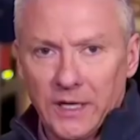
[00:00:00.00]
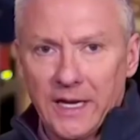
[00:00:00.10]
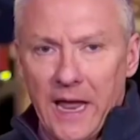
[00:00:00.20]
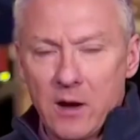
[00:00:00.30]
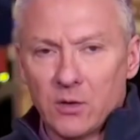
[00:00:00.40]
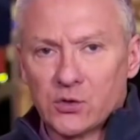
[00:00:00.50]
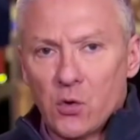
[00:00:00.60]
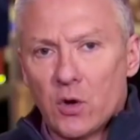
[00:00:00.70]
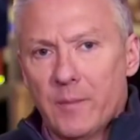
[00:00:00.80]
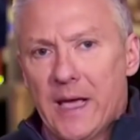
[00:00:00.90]
An
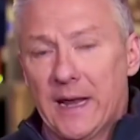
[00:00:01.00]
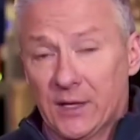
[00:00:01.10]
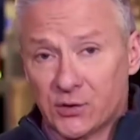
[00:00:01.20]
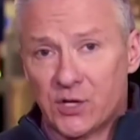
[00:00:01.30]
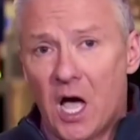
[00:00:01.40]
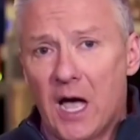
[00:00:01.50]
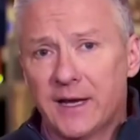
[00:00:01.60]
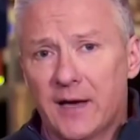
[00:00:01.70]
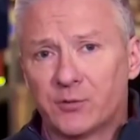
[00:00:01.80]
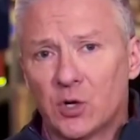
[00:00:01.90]
Arizona man has
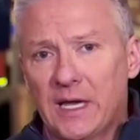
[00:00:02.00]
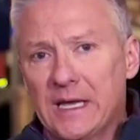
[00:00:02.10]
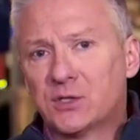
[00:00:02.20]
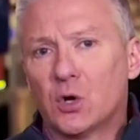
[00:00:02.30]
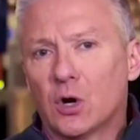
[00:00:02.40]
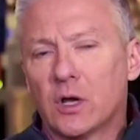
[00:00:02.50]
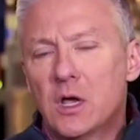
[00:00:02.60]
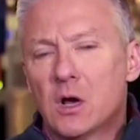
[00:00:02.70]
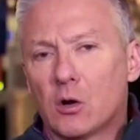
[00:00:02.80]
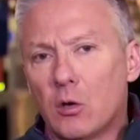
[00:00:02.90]
died after he took
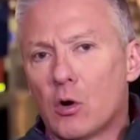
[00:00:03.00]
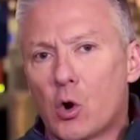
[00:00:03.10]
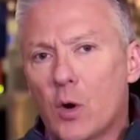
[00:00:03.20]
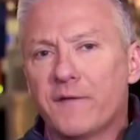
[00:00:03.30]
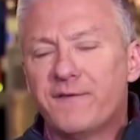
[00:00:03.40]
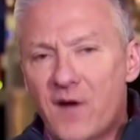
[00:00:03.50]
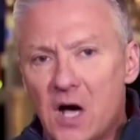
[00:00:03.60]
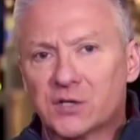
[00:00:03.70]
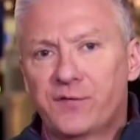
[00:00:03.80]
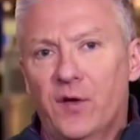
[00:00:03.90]
chloroquine
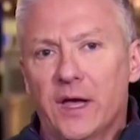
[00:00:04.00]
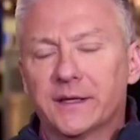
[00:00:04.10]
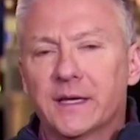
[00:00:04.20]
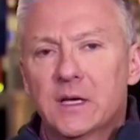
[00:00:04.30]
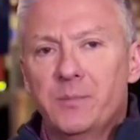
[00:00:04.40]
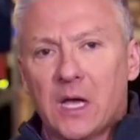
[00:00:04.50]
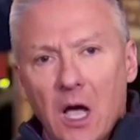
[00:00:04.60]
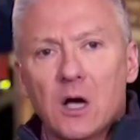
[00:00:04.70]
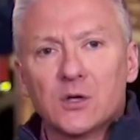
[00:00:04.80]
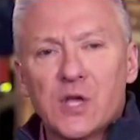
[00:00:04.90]
phosphate
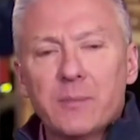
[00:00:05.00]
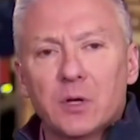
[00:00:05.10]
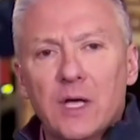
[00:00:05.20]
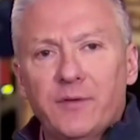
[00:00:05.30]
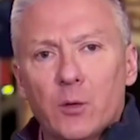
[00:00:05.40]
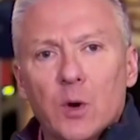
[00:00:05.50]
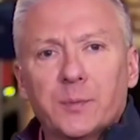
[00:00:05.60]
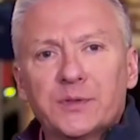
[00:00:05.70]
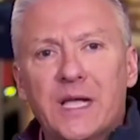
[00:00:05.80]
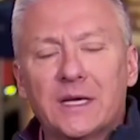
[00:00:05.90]
because he believed that it
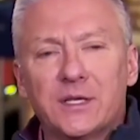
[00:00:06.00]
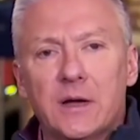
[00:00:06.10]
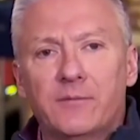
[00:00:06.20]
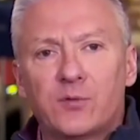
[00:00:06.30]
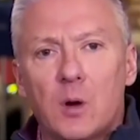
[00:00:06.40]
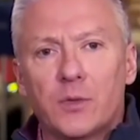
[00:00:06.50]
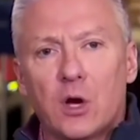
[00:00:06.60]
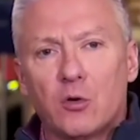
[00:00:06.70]
would protect him from the